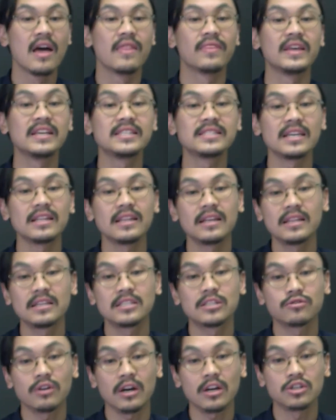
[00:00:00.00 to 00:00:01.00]
These cellular
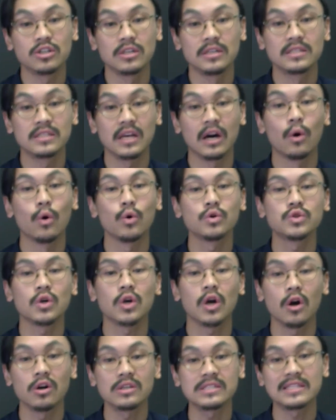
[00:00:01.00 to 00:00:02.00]
structures are also
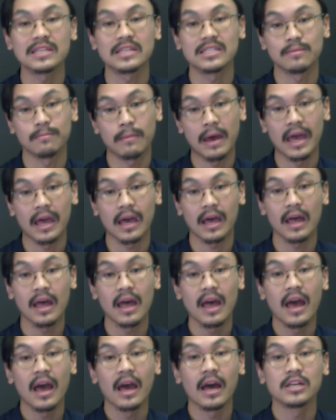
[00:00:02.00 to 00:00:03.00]
costly to make,
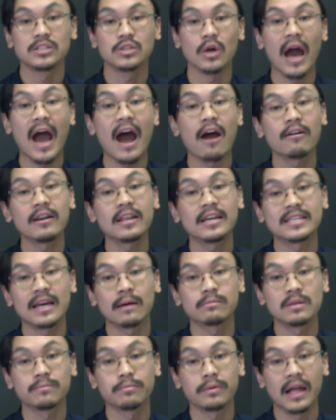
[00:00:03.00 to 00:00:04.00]
so arid
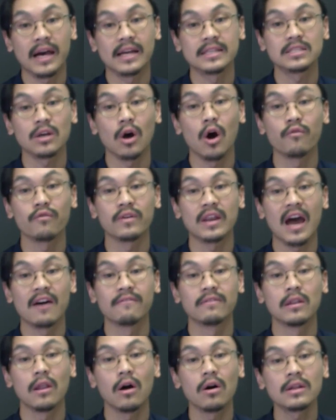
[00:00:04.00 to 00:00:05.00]
adapted plants often
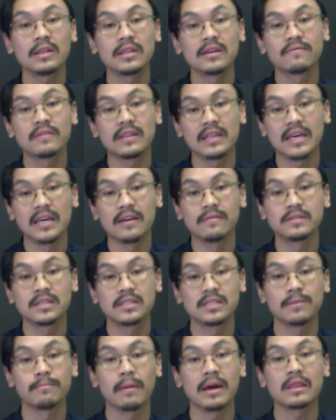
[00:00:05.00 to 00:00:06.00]
have long-lived leaves
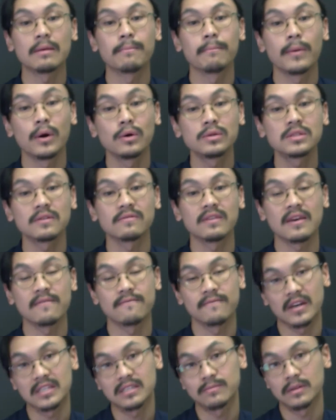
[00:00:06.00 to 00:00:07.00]
to make the most of the
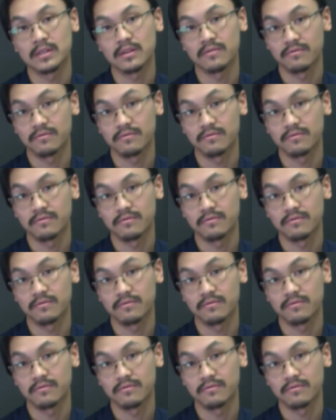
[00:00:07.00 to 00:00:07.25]
investment of